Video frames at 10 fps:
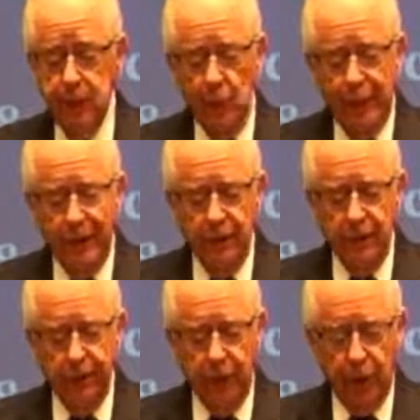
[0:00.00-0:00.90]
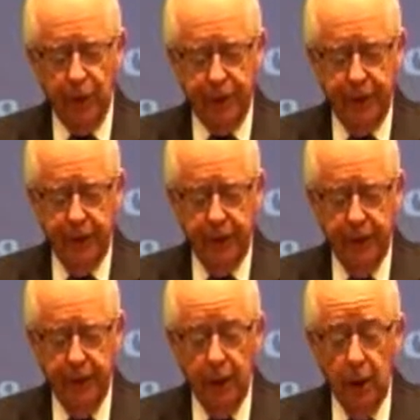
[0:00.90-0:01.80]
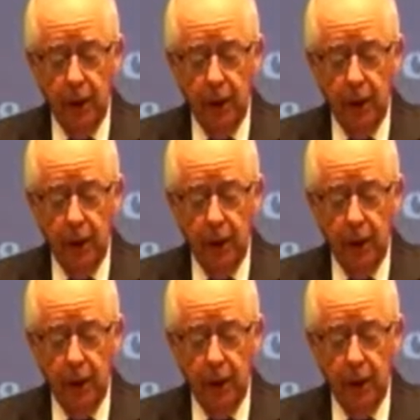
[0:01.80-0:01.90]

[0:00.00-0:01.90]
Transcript: The remnant of her seed,